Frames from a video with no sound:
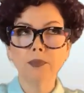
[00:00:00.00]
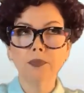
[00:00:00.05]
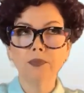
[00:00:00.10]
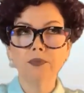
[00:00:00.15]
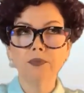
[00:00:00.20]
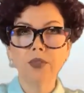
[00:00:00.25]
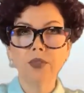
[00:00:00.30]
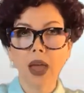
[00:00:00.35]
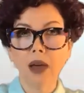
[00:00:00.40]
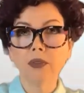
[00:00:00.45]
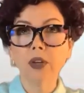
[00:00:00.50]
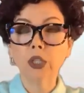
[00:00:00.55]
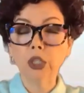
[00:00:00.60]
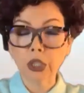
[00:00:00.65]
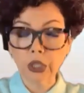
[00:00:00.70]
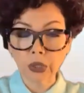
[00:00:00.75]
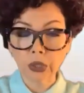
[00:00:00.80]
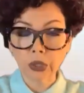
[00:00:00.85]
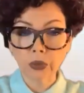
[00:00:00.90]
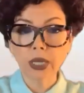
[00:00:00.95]
have a
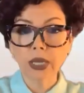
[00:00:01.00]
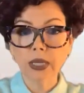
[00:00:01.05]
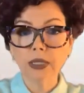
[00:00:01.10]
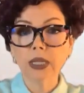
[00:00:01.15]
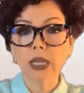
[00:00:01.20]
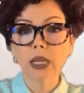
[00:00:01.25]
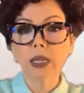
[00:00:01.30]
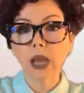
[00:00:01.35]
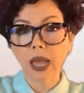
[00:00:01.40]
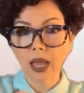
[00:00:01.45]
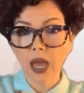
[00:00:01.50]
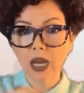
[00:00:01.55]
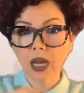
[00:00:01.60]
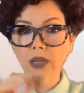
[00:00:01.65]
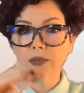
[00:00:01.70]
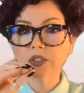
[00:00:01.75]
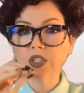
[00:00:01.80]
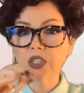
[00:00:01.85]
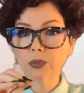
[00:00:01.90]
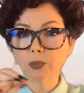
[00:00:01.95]
unit and I kind
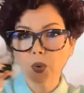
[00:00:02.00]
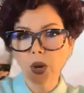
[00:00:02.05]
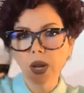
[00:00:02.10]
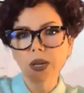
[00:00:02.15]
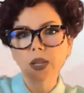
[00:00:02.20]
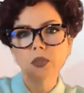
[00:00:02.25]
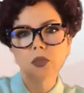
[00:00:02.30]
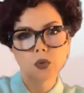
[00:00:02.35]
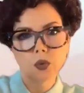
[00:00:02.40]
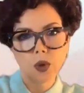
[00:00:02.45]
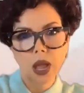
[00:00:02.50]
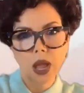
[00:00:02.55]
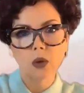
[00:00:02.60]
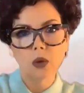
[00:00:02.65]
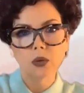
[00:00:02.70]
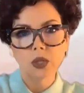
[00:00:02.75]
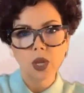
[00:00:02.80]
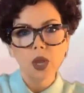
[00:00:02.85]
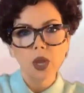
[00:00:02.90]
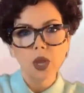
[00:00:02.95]
of spread it
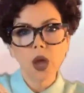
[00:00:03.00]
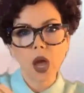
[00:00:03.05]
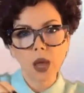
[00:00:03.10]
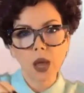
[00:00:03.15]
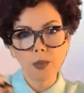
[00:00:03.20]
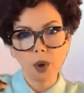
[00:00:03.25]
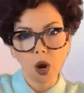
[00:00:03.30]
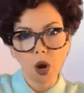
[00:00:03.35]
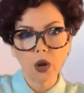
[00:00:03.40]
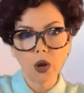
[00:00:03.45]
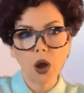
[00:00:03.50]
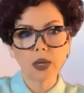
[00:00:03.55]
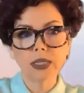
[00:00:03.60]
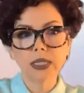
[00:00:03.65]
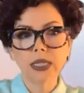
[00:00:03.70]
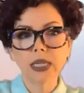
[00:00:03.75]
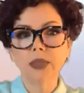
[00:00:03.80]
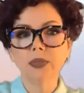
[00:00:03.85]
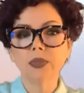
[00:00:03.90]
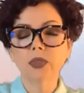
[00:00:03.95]
throughout our
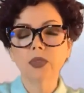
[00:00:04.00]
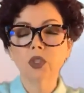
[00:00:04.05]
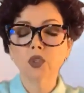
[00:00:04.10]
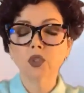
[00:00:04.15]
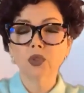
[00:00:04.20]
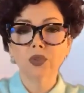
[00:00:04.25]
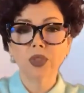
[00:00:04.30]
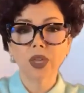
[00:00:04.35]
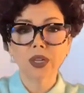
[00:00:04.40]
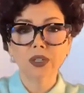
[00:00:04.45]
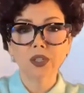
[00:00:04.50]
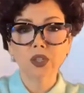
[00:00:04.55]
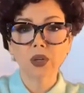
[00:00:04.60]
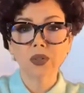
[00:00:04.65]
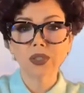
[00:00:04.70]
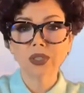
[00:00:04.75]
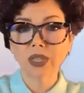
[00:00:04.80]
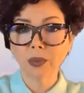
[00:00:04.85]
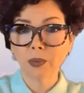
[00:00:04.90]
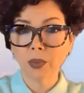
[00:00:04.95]
content that
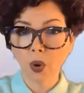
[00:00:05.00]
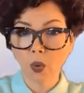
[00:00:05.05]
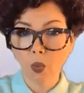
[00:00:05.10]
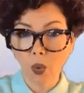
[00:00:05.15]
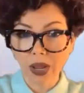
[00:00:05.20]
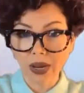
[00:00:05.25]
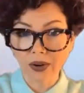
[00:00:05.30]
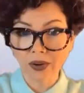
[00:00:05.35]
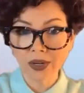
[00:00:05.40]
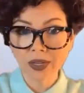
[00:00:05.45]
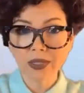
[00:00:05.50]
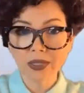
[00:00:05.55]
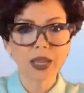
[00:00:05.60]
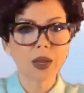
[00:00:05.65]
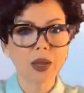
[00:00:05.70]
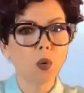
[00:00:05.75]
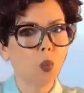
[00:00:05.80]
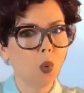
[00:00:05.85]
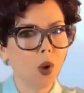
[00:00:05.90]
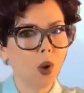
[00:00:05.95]
shows them awareness,
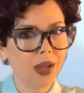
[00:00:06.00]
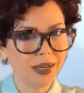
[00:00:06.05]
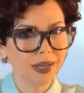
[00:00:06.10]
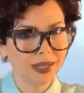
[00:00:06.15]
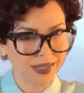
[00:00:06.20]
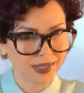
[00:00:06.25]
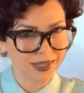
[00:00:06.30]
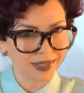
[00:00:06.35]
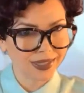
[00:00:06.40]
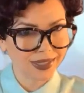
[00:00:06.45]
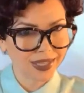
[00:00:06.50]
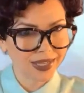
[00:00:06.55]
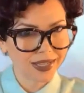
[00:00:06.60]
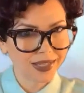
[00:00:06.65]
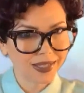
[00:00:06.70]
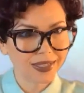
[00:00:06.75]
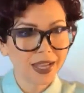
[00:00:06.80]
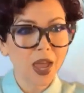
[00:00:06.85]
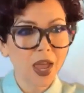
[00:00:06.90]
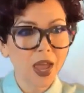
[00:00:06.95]
like what is
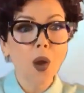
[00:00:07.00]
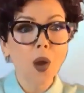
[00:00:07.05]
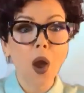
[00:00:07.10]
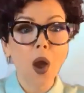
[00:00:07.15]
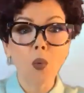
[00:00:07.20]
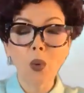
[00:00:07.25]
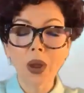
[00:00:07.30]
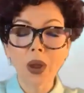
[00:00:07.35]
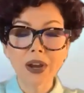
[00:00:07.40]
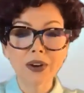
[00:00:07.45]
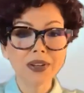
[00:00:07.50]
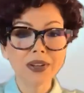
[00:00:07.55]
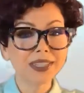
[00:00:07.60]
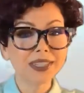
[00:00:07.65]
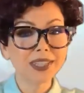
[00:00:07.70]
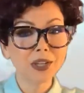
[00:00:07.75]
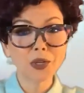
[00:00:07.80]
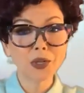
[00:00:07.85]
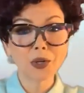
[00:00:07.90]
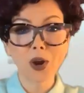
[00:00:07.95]
this? Awareness
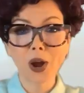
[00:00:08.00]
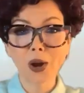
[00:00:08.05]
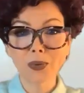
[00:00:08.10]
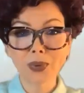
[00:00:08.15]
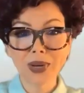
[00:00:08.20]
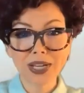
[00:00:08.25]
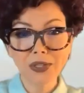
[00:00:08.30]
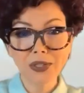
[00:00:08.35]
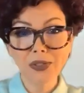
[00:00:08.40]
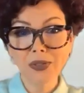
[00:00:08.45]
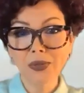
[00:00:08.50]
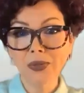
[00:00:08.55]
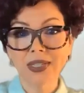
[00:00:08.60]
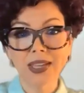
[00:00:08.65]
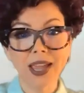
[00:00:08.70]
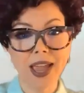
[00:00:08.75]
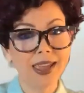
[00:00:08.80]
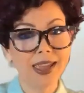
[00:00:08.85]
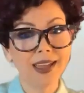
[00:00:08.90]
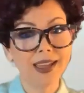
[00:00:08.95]
that you're already using
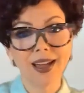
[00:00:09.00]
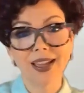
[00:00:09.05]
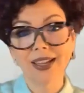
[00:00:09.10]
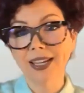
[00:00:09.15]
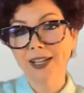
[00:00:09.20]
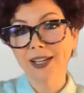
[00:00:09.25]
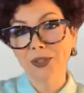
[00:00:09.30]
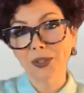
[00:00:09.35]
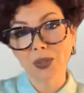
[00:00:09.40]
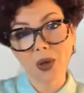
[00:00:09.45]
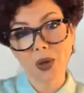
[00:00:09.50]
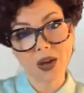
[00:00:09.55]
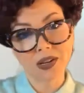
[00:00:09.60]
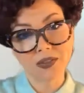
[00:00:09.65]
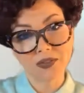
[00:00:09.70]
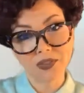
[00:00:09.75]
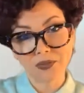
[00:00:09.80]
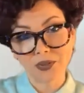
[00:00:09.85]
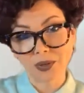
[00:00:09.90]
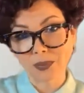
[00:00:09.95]
AI in a lot of
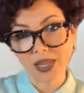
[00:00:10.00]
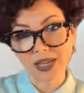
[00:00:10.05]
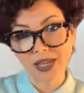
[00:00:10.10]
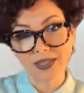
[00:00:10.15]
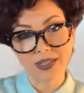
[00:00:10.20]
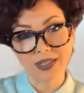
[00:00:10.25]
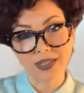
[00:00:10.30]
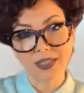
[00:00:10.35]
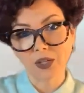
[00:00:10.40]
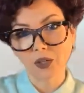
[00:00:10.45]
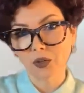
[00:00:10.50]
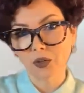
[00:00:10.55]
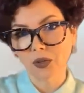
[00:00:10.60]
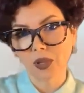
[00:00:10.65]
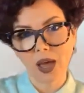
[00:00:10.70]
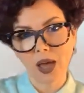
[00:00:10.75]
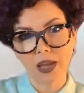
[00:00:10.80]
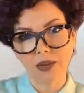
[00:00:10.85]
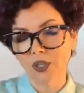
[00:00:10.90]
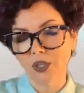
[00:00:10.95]
different places in your
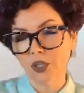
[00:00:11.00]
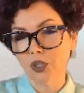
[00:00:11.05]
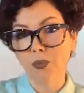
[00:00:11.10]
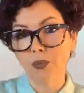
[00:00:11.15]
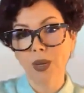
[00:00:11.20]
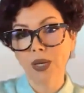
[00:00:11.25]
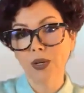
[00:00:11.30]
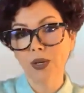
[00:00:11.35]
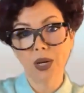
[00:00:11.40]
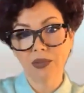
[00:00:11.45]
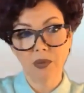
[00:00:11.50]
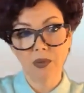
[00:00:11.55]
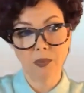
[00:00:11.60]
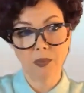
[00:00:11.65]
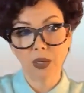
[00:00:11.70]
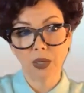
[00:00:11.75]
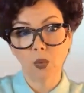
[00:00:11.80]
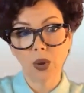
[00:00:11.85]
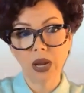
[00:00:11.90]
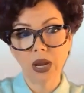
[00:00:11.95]
life that you may not even
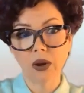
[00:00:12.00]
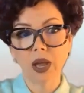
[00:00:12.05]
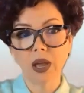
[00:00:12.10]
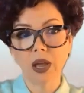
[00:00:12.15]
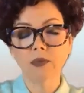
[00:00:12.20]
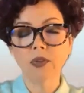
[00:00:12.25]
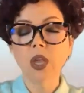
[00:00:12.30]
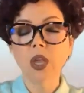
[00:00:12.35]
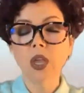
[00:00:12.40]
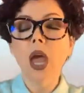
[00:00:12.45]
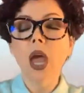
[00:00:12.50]
be aware of.